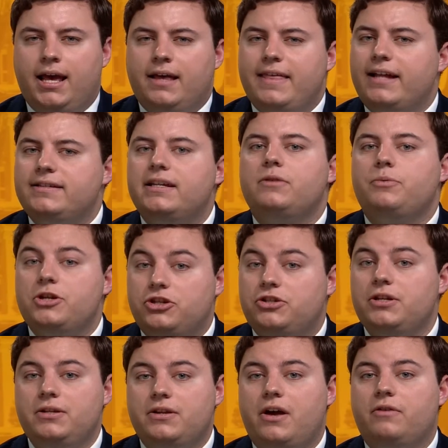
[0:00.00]
That said, we
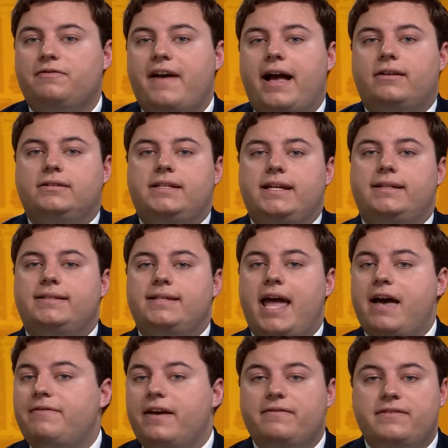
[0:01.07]
should note faculty and
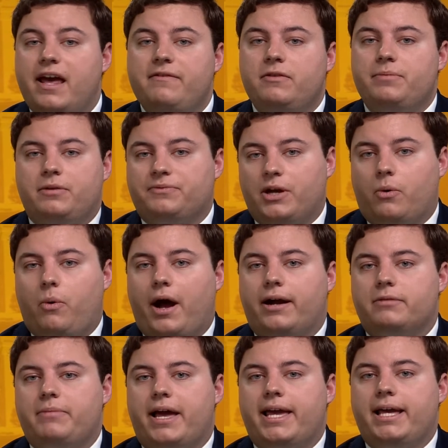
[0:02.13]
staff have never been
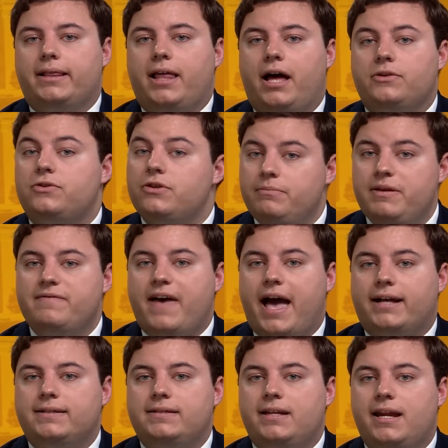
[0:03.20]
required by Elon to be
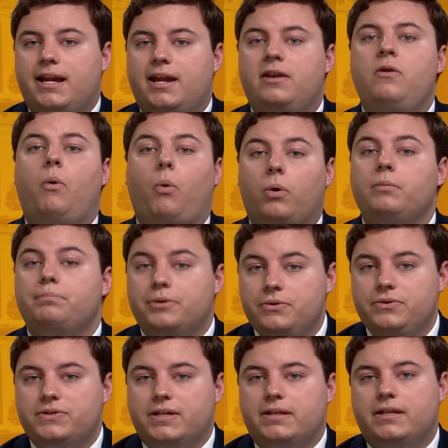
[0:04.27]
vaccinated or
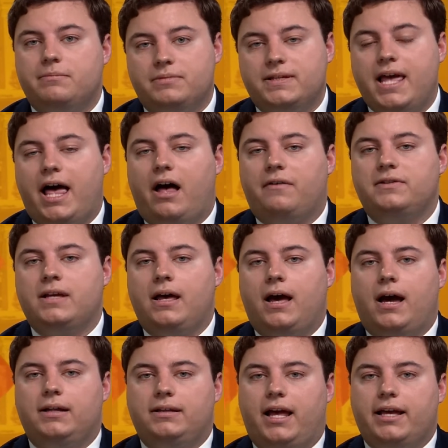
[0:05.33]
boosted themselves,
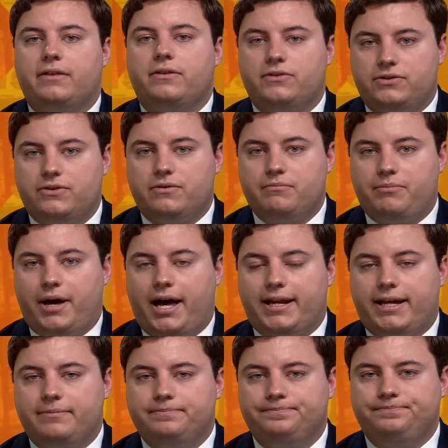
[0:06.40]
unlike the student body.